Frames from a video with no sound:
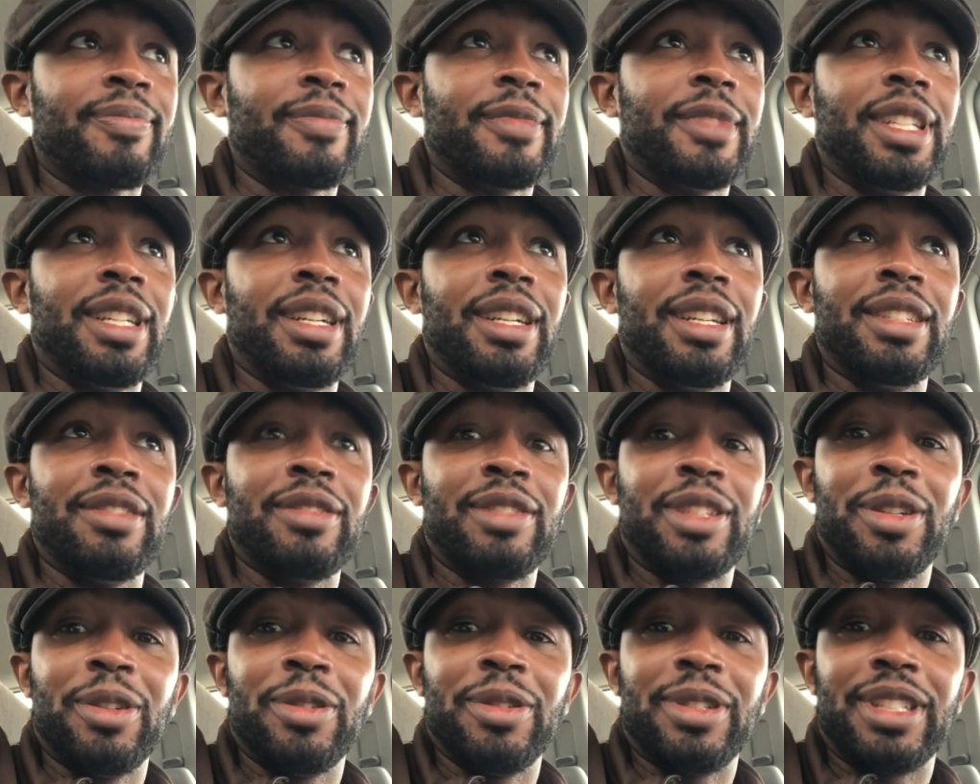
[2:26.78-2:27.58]
it was
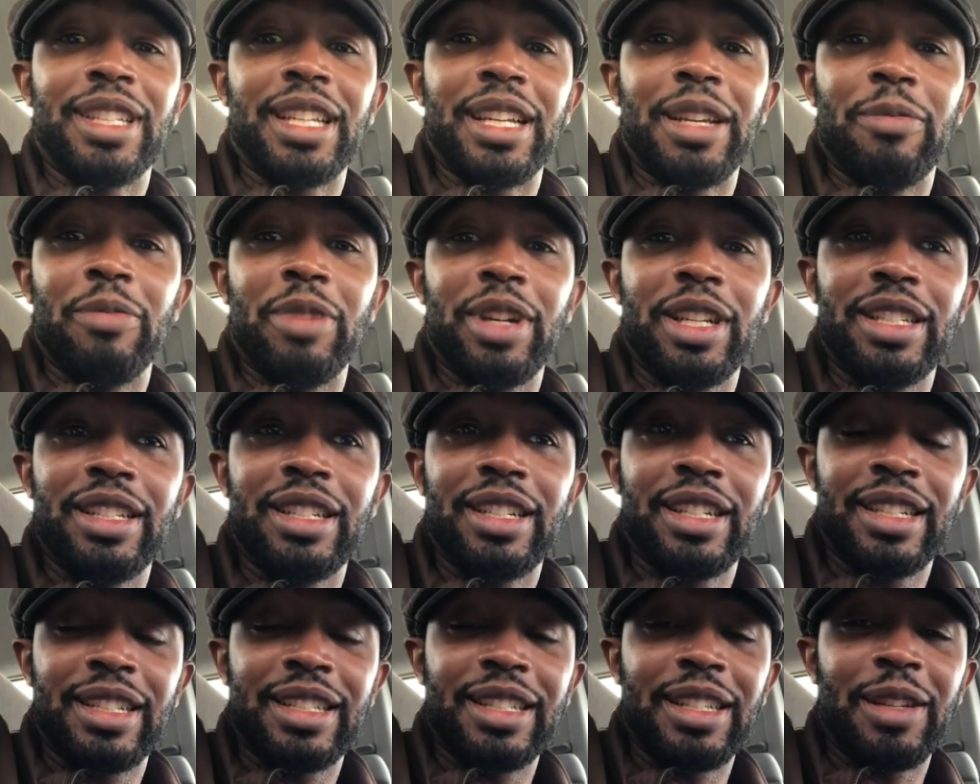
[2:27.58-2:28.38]
cool seeing Big
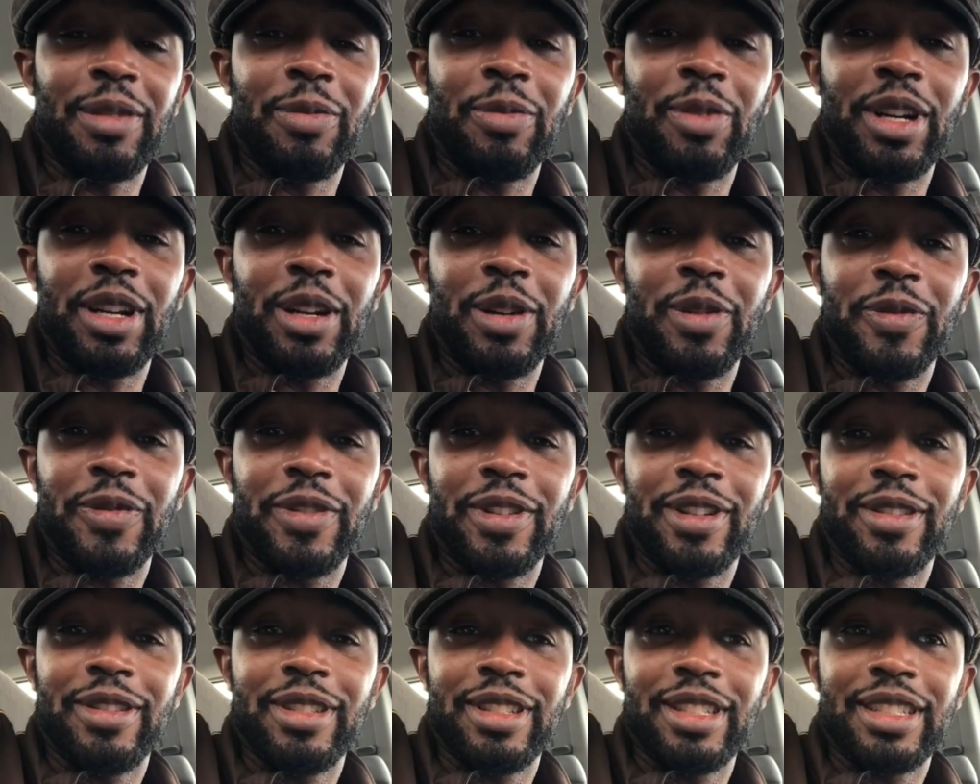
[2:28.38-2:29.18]
Dunk celebrate over
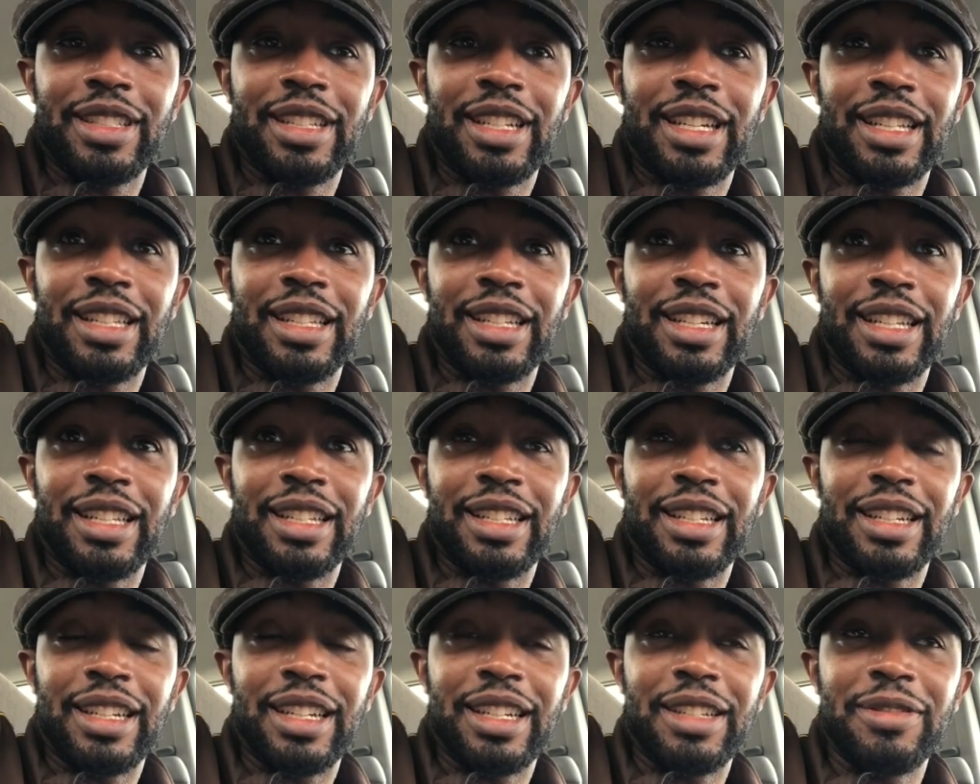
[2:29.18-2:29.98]
on the sideline
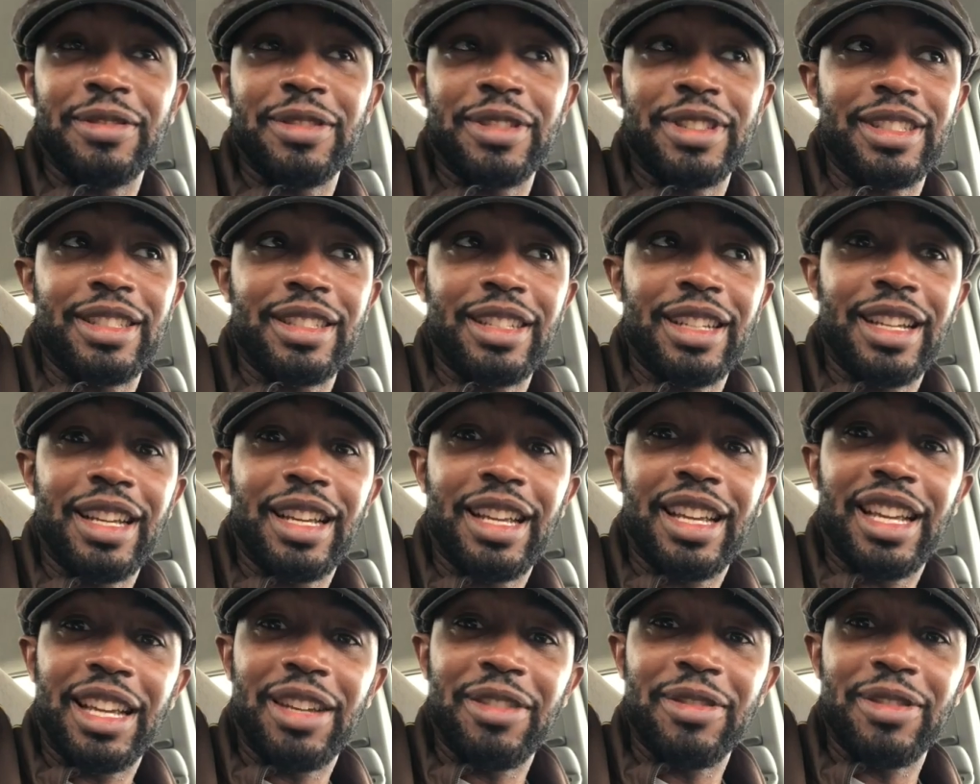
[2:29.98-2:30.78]
there. He
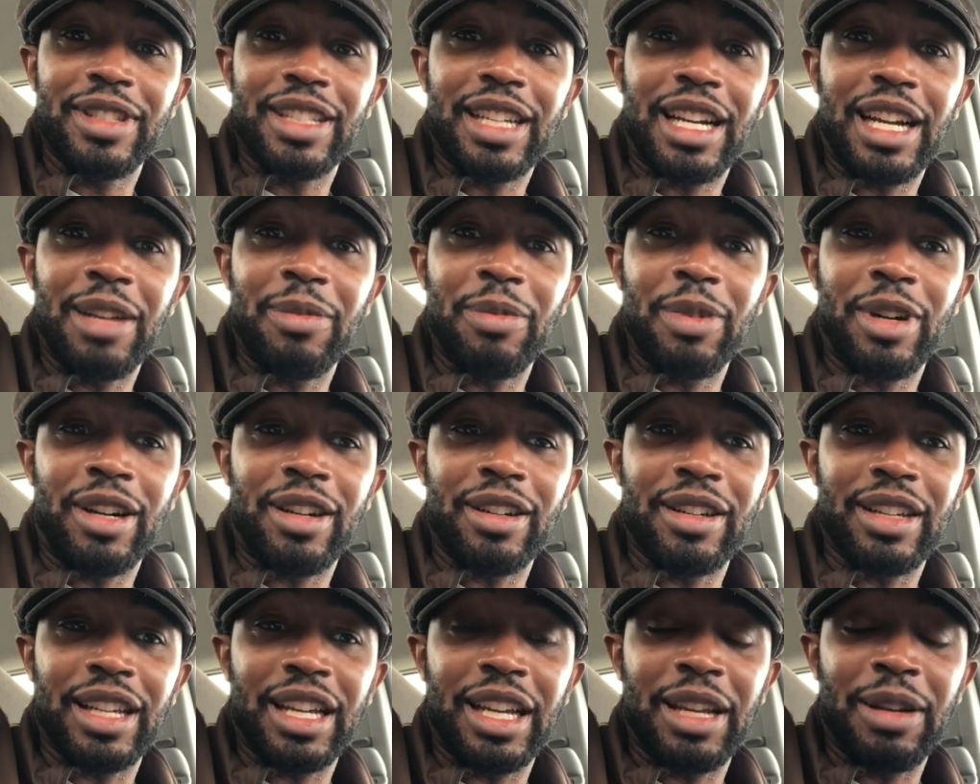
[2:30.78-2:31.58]
was hype all
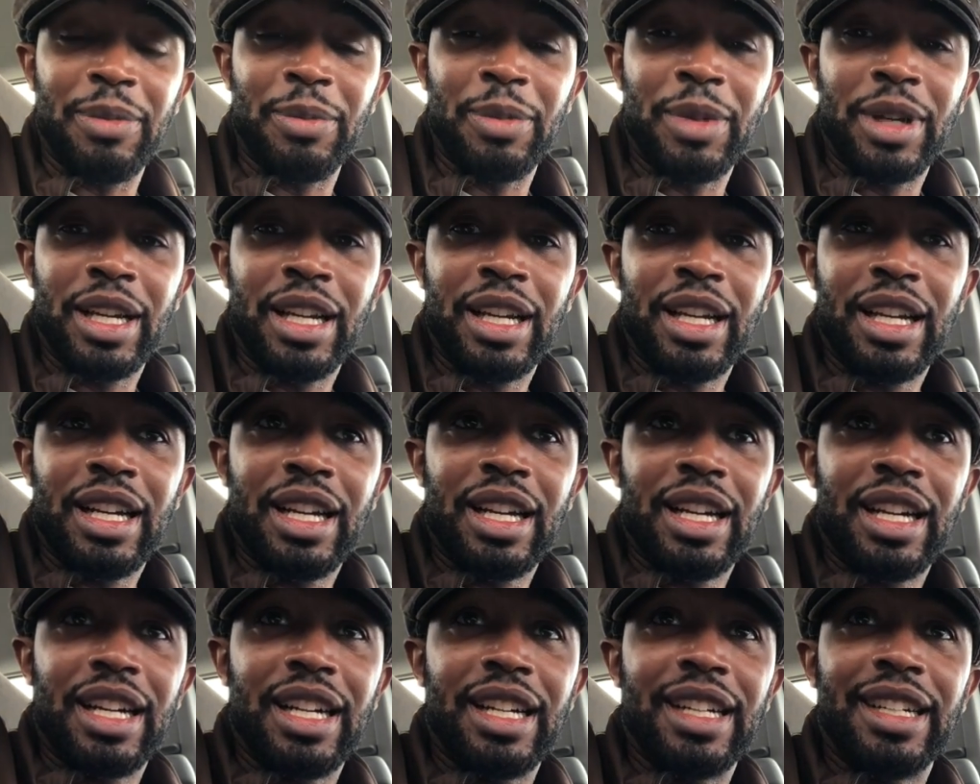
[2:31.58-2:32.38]
game.
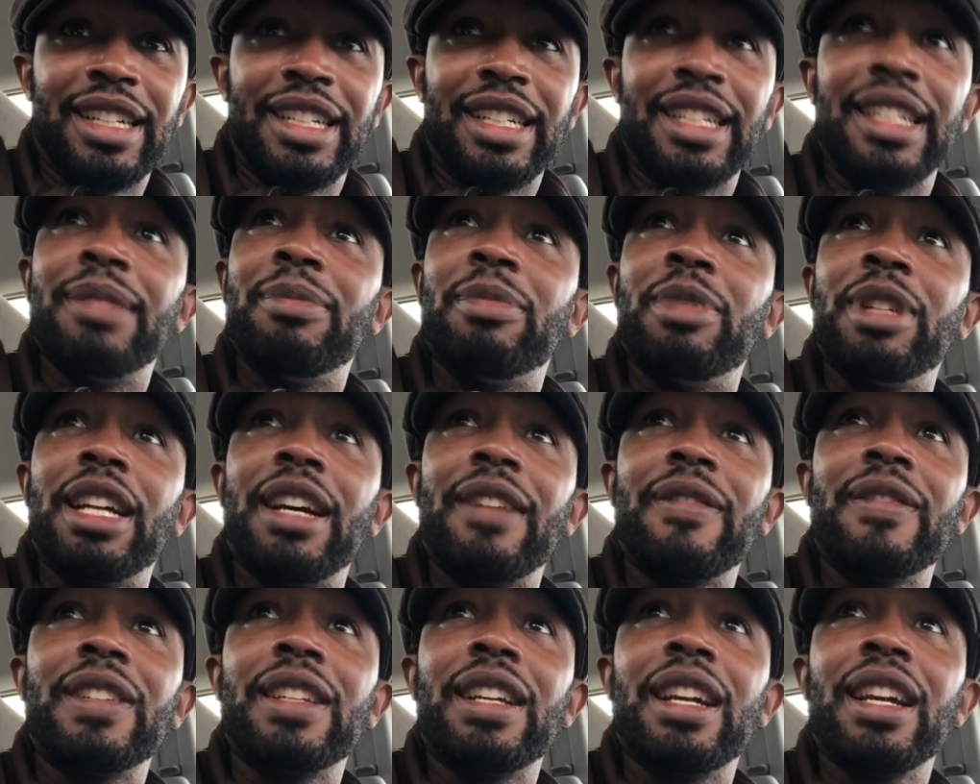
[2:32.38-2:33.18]
But
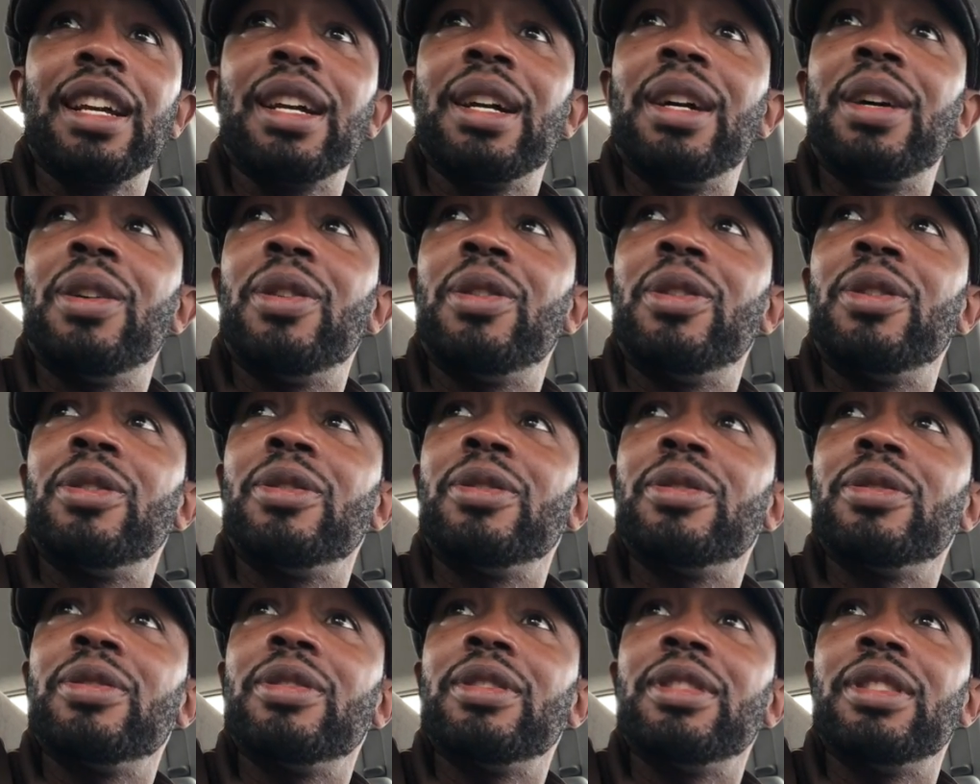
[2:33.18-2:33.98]
after that
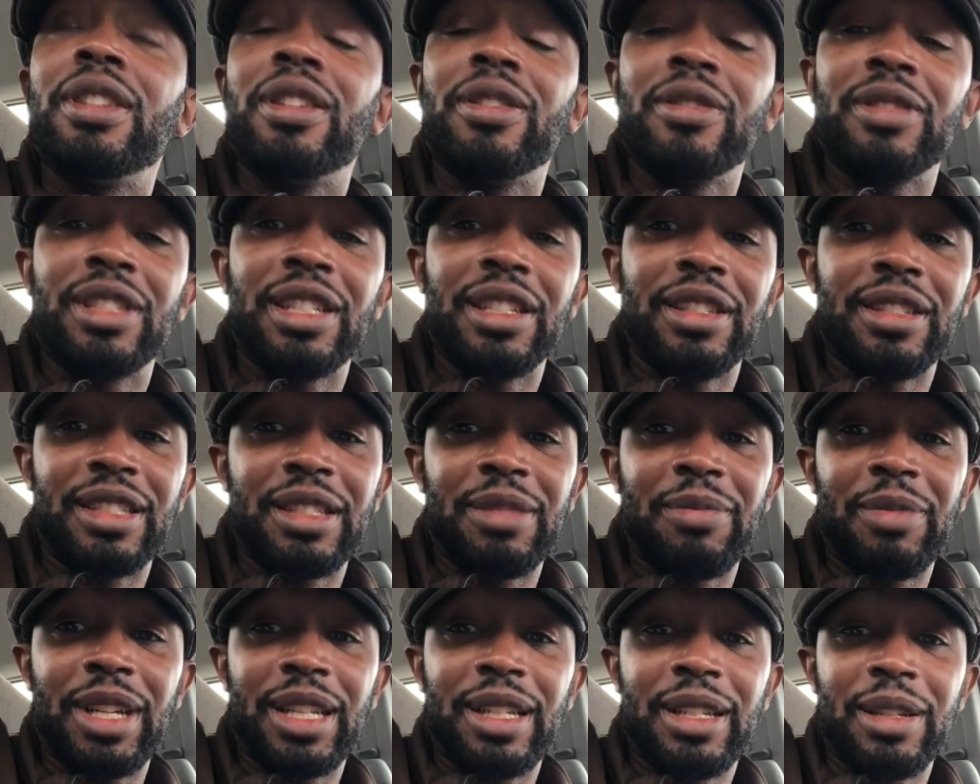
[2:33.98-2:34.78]
goal, you know, Chelsea
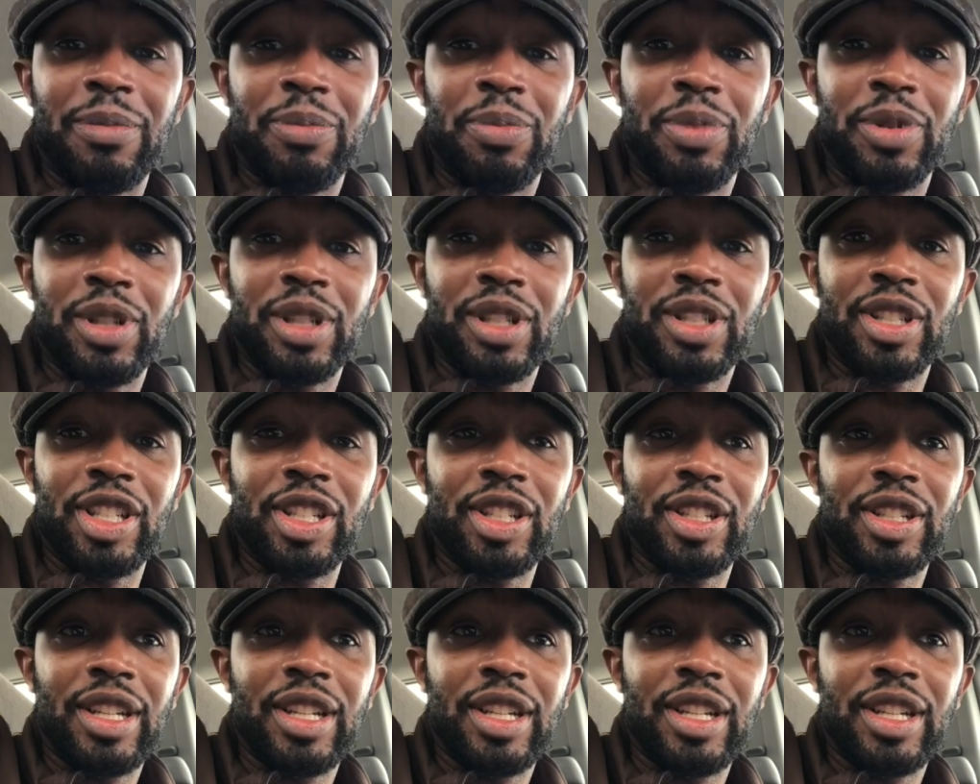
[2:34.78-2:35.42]
made their push.